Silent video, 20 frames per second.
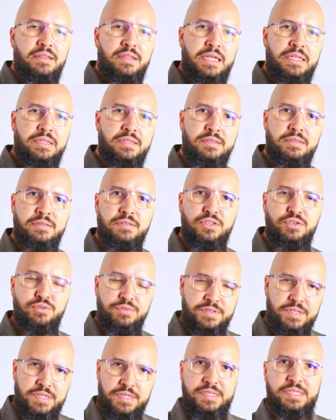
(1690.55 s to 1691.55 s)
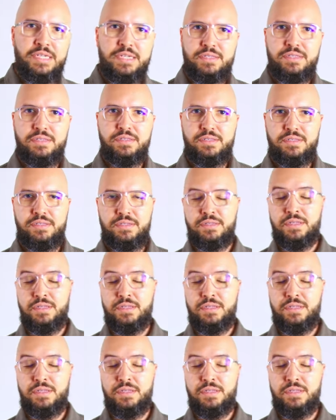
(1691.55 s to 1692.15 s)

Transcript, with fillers: and use this sentence.